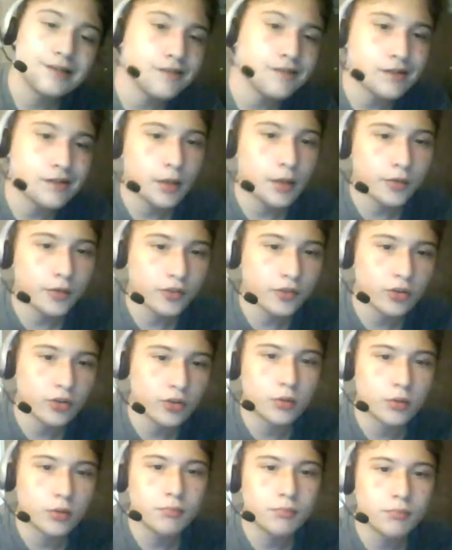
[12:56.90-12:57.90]
Number
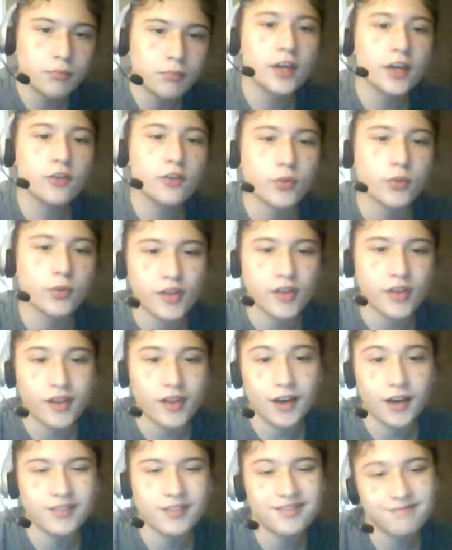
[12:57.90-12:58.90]
2, Bill Hicks was
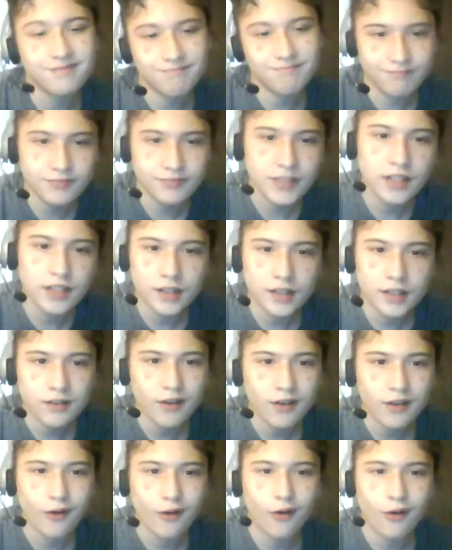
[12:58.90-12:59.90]
alive.
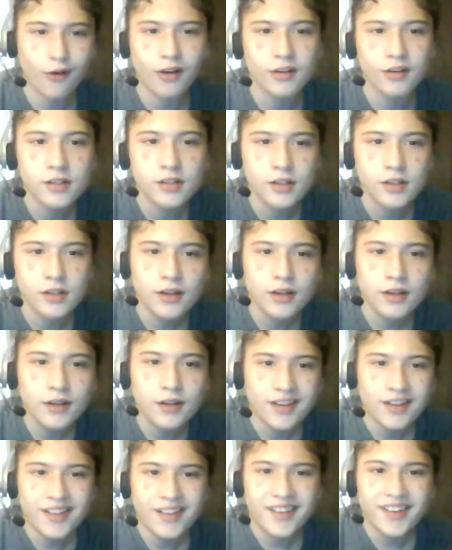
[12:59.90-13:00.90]
Aw.
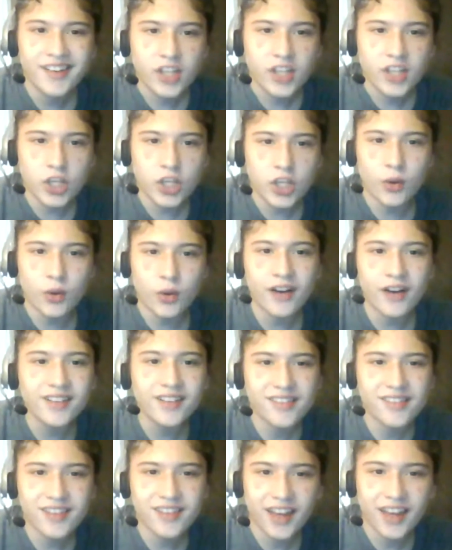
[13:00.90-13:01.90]
You hear
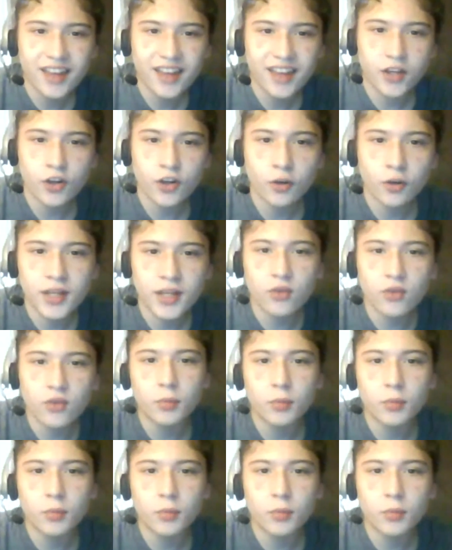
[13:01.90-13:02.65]
it said that nobody could